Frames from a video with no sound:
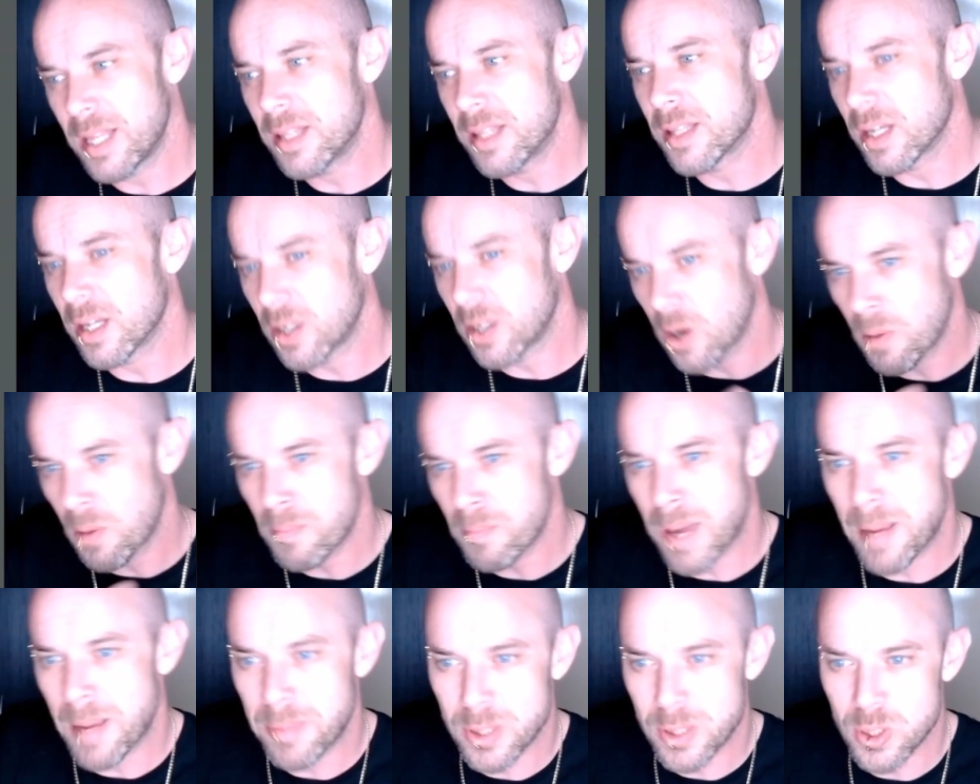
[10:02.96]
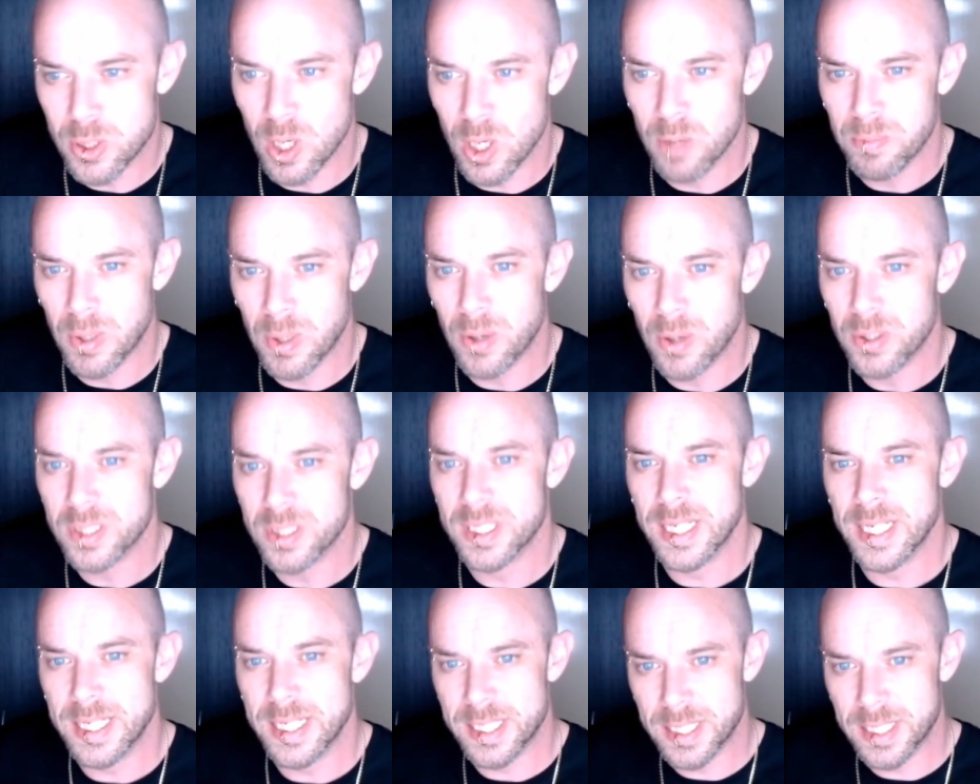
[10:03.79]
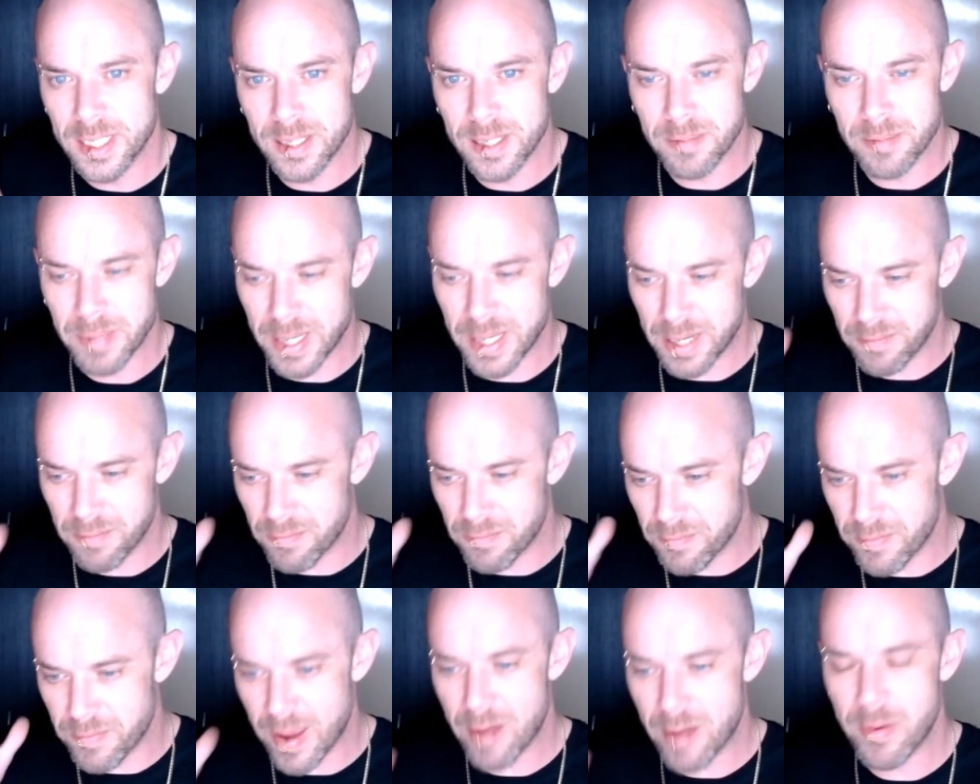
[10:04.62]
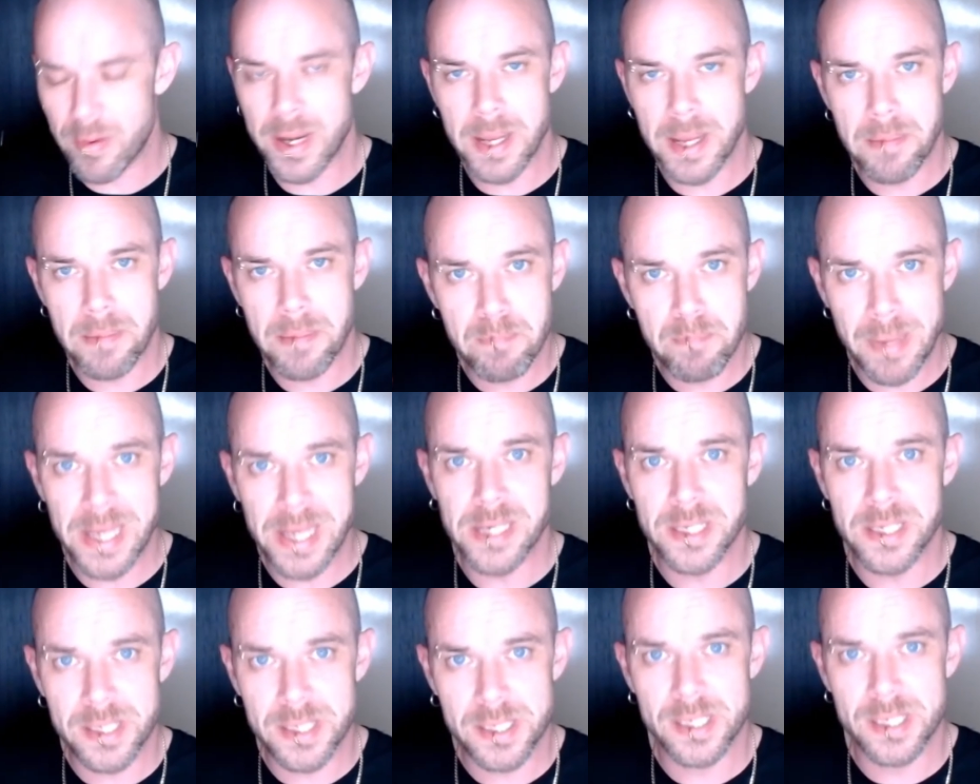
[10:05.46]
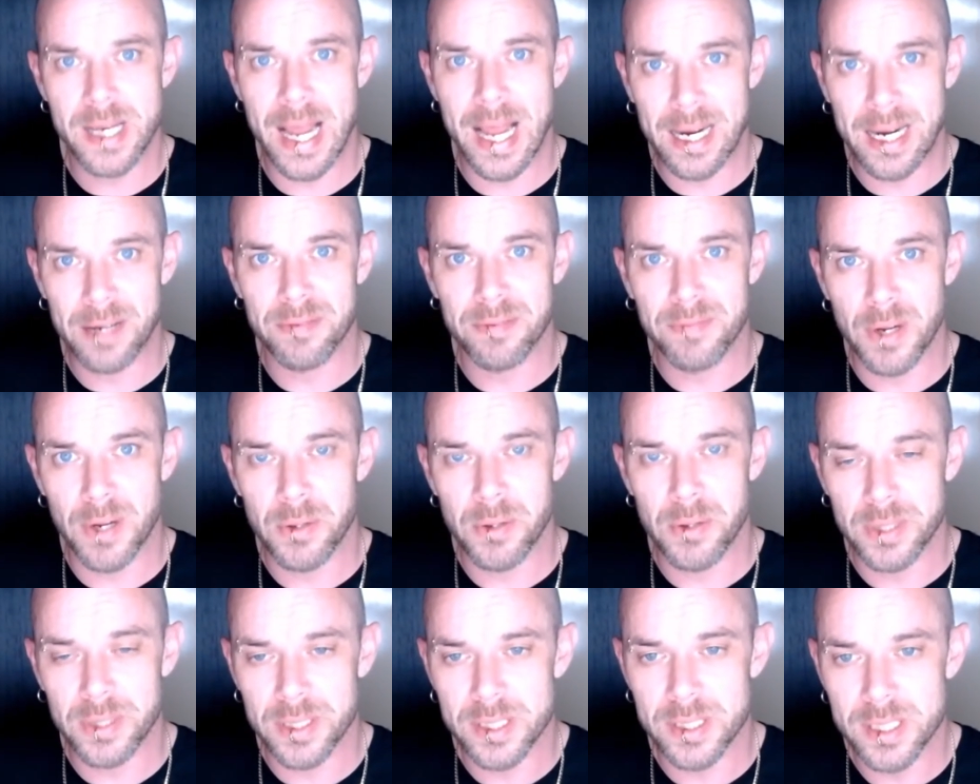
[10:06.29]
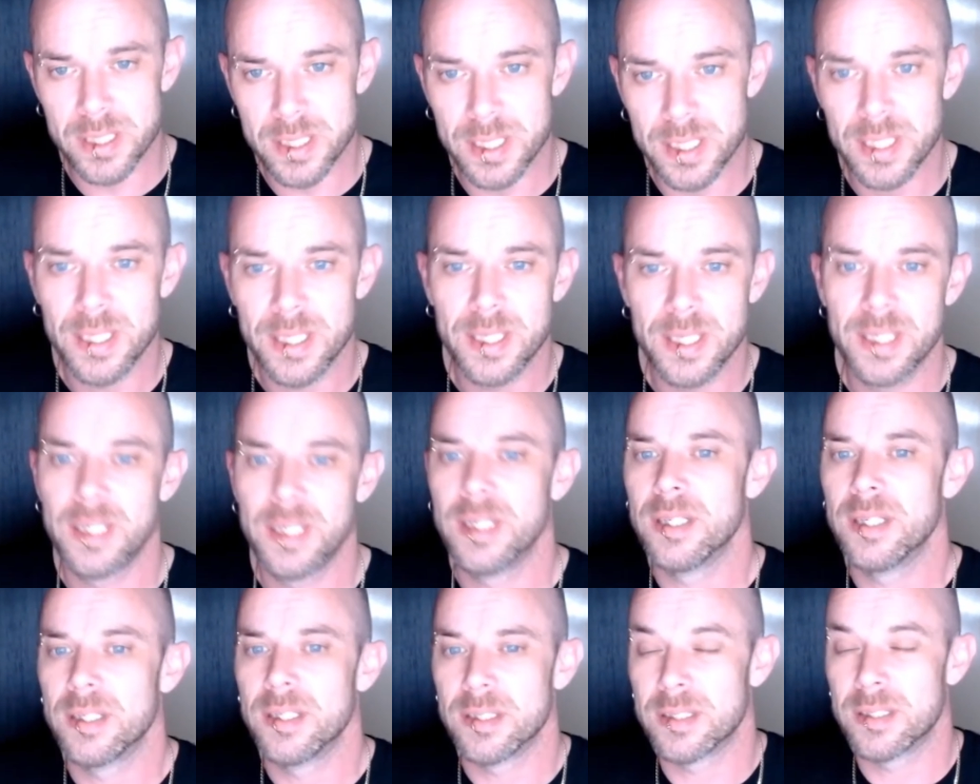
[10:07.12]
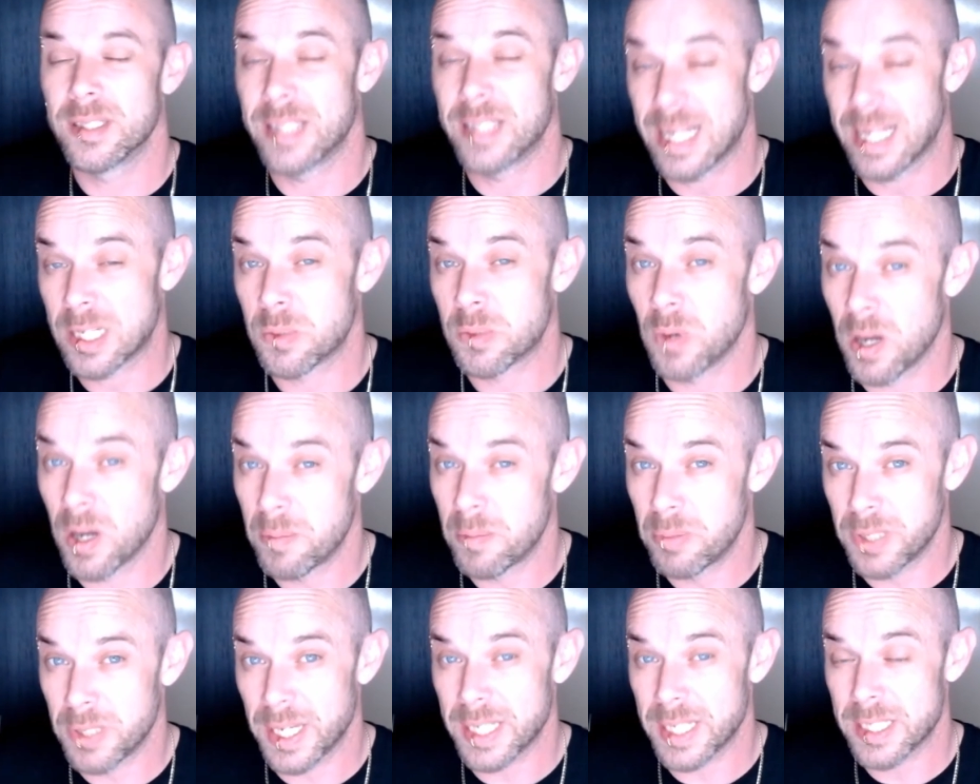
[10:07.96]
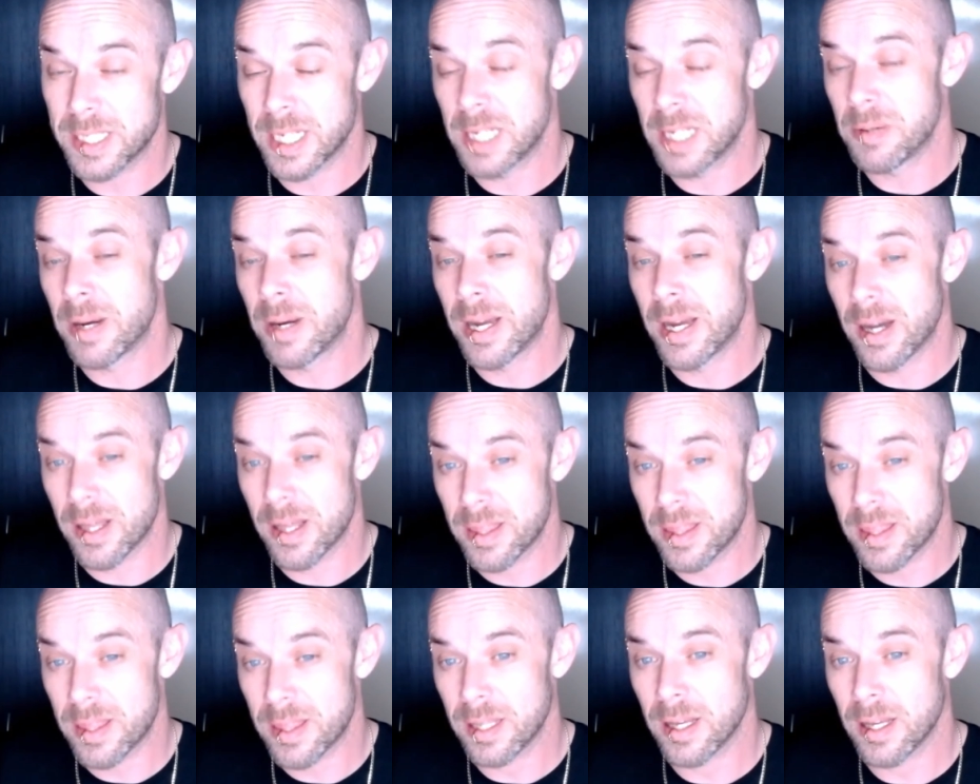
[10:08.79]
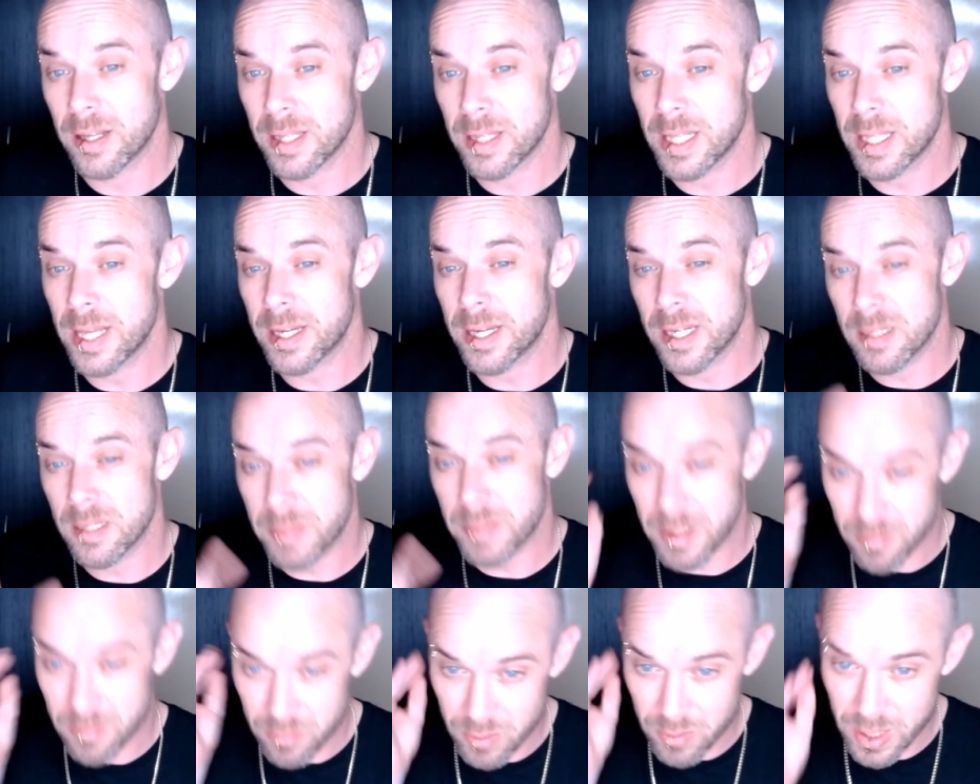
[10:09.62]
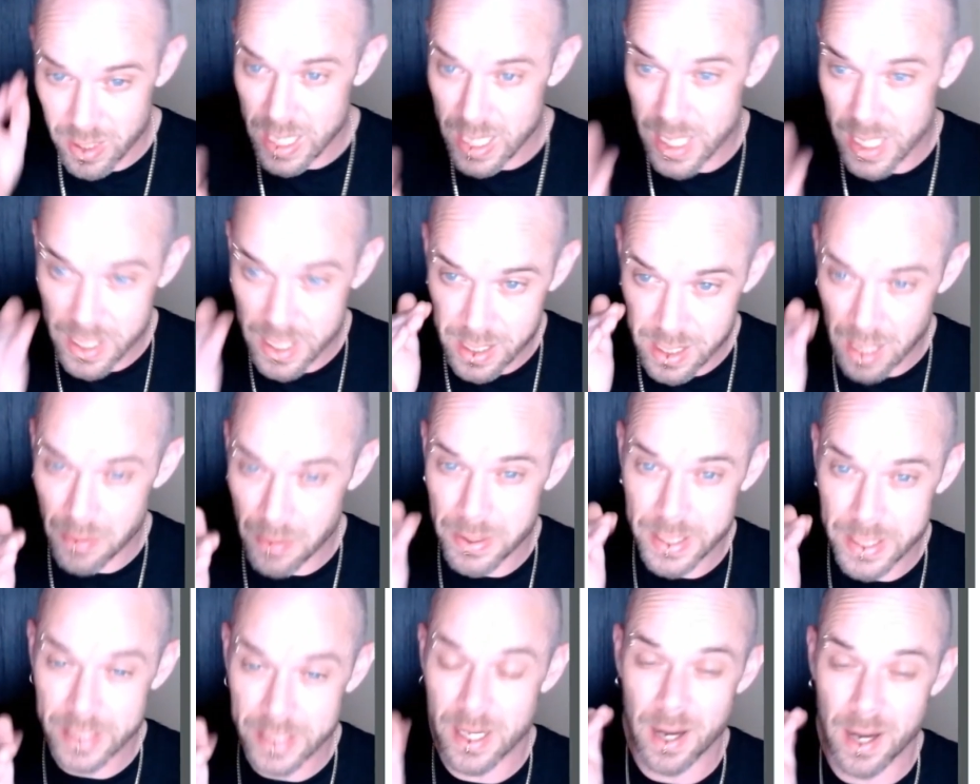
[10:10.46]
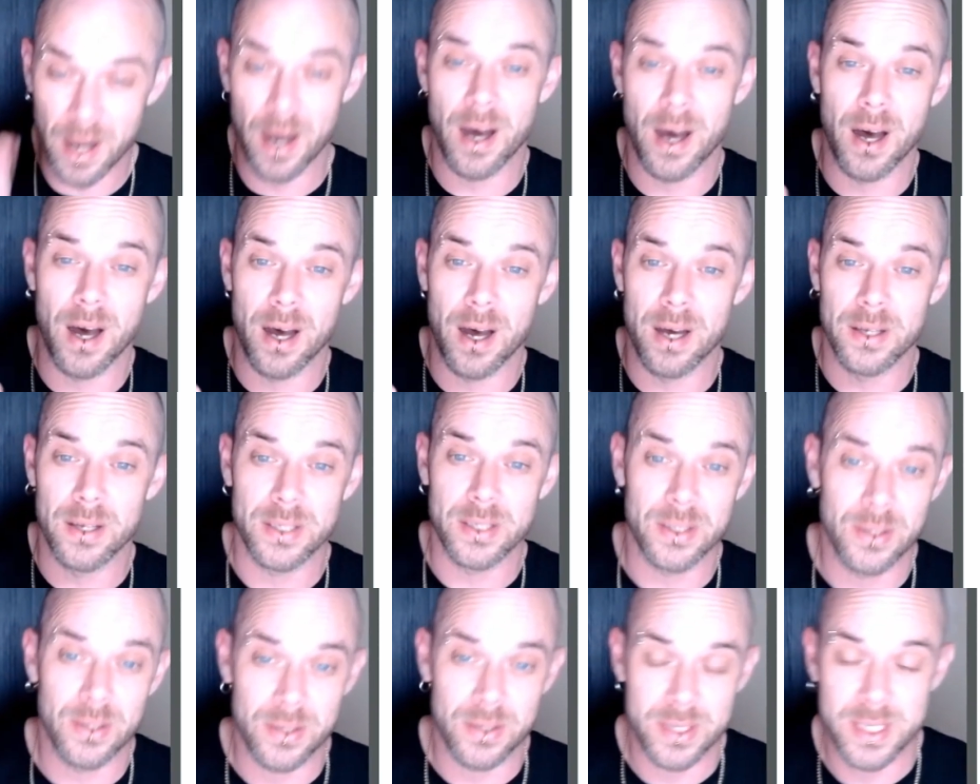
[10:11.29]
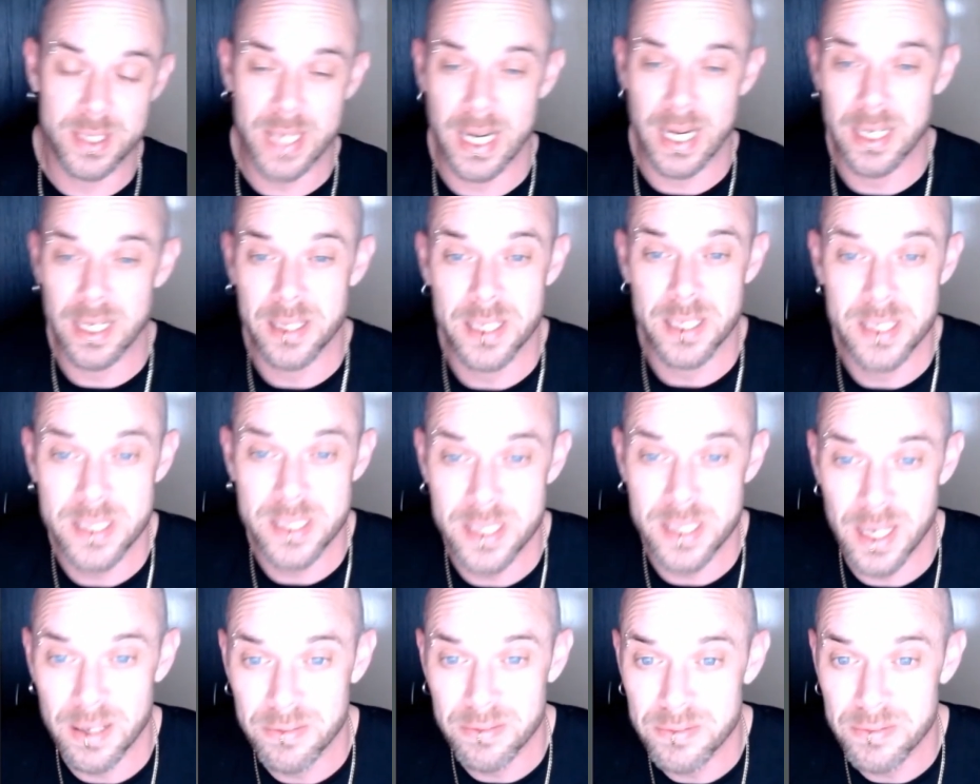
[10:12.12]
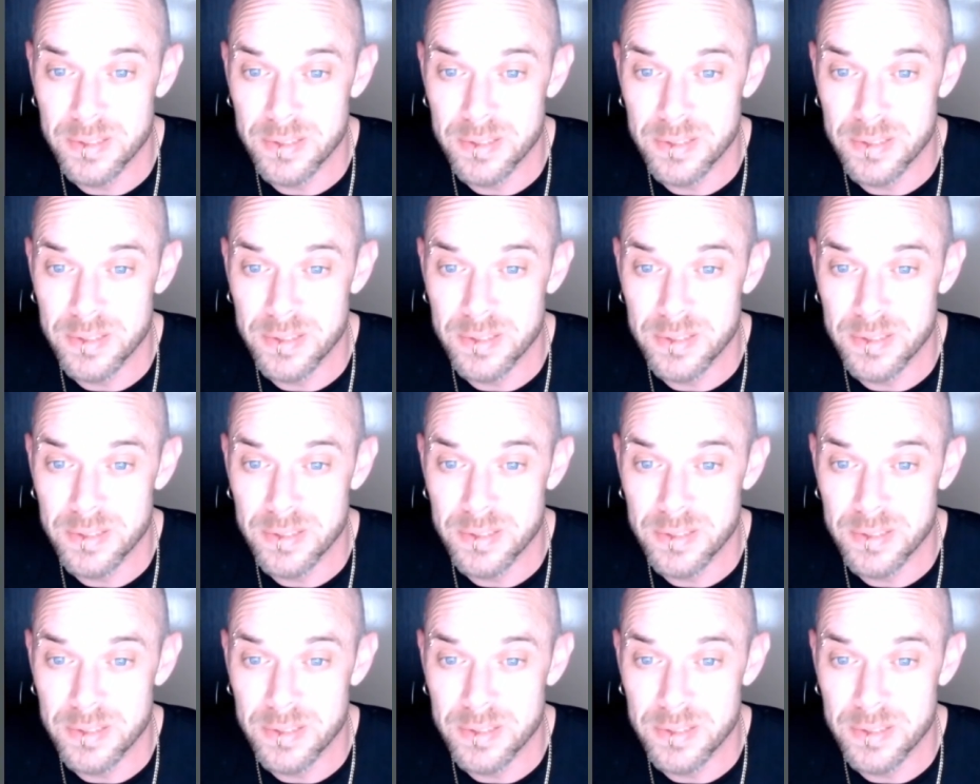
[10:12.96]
the combat patrol box is going to be very Beast Snagga focused. That's what I predict anyway. I think they're going to be really going in hard on selling this stuff.